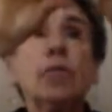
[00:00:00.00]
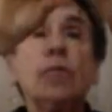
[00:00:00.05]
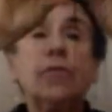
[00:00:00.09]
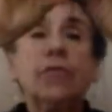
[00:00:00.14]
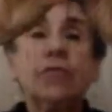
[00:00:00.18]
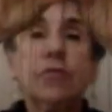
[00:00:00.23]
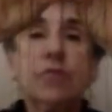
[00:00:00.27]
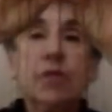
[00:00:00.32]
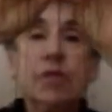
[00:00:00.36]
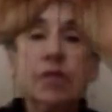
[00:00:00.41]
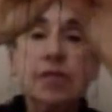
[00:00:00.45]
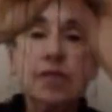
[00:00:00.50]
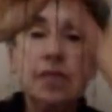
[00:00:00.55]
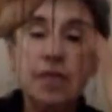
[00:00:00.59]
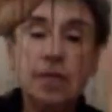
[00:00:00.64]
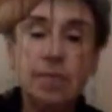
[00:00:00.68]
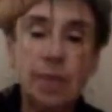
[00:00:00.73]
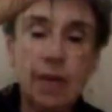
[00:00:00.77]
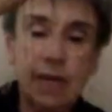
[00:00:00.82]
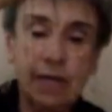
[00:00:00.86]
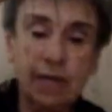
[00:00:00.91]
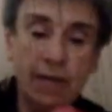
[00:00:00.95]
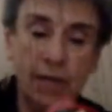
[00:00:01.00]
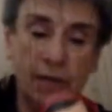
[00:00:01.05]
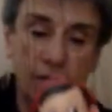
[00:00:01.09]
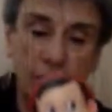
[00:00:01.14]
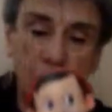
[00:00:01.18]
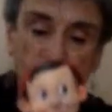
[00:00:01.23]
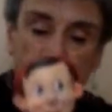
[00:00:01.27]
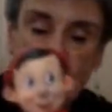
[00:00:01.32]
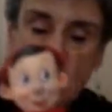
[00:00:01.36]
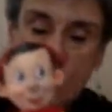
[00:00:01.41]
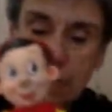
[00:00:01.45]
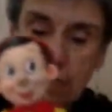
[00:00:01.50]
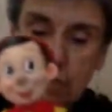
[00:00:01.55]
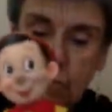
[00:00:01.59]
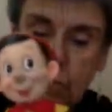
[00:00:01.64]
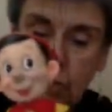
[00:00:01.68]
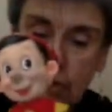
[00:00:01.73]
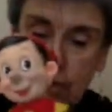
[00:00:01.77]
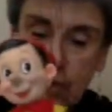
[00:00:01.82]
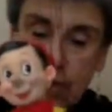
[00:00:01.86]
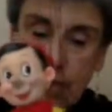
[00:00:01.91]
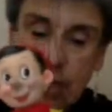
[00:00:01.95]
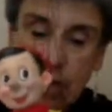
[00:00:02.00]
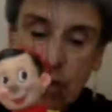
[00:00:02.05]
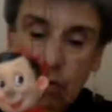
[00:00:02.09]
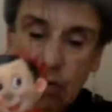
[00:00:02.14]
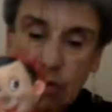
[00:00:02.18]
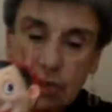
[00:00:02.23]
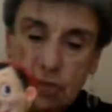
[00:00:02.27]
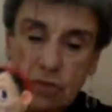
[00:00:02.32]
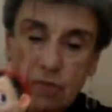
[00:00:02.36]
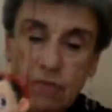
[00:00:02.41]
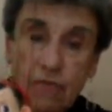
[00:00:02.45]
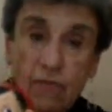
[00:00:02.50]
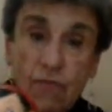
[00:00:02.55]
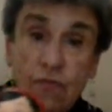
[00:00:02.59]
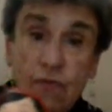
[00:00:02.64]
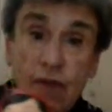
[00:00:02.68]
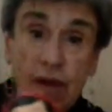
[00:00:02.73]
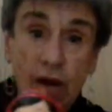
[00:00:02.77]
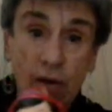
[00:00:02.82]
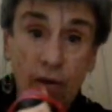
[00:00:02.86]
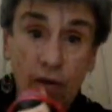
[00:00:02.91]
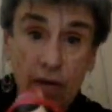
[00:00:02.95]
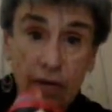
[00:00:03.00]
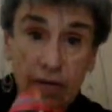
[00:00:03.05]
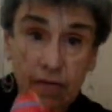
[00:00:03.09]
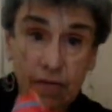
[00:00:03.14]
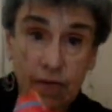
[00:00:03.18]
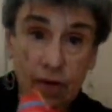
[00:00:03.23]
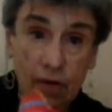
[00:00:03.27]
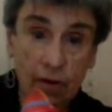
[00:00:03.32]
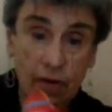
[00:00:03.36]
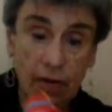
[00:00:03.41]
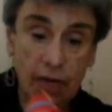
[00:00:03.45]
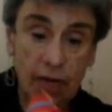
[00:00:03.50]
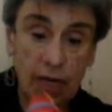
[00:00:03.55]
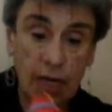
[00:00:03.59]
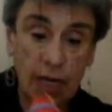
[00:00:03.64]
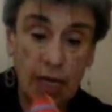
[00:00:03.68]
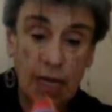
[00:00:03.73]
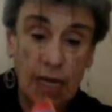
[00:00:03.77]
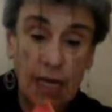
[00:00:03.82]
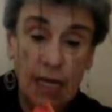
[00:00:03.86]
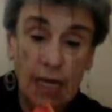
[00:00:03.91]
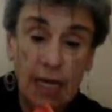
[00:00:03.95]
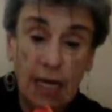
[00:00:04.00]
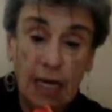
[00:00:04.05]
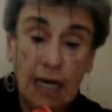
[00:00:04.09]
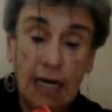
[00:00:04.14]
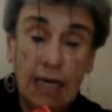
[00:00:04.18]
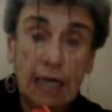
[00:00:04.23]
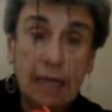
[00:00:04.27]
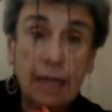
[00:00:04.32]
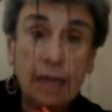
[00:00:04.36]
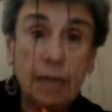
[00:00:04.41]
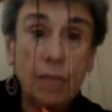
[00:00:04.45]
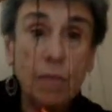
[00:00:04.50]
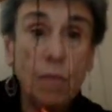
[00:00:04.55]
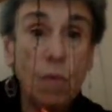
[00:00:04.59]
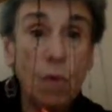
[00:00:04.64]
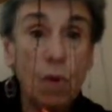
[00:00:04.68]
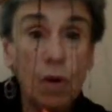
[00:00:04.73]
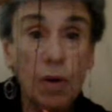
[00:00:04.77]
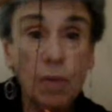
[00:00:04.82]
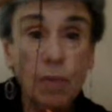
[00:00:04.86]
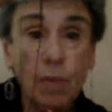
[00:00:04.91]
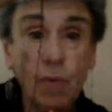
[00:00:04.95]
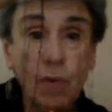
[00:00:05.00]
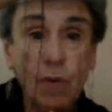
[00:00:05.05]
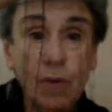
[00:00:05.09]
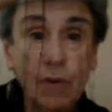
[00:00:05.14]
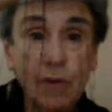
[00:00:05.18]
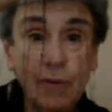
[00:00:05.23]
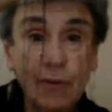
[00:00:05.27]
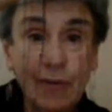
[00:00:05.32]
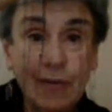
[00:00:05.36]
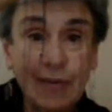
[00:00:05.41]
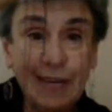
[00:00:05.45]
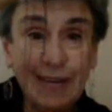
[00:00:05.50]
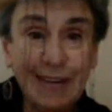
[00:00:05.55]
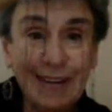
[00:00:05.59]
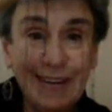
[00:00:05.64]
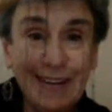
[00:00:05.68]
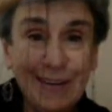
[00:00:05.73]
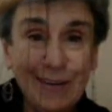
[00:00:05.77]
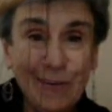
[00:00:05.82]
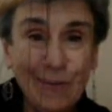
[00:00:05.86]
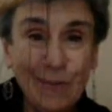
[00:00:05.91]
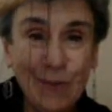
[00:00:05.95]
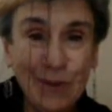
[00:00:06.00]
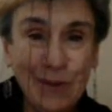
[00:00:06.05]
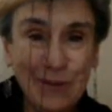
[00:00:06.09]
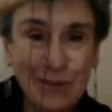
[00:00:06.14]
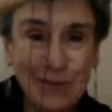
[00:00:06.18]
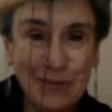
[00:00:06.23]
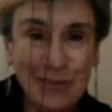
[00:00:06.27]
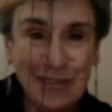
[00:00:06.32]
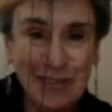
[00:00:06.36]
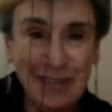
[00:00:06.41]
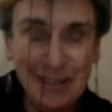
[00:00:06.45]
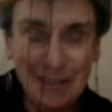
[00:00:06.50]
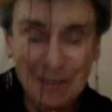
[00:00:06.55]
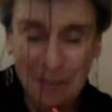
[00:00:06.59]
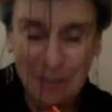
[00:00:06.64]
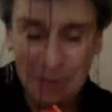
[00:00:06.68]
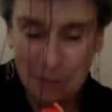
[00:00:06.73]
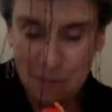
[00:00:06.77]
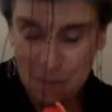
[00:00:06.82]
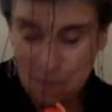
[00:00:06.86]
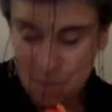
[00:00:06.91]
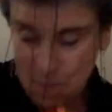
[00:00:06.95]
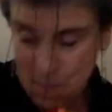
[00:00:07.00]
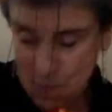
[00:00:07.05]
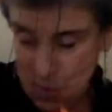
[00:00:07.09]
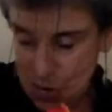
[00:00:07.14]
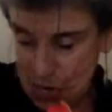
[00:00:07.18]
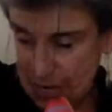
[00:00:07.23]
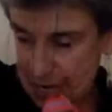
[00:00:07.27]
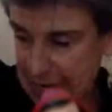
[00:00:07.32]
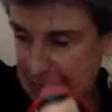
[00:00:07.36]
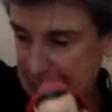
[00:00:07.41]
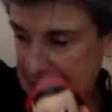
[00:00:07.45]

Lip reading: Mr. Disney made the Jiminy Cricket character very, very more important than it was in the book.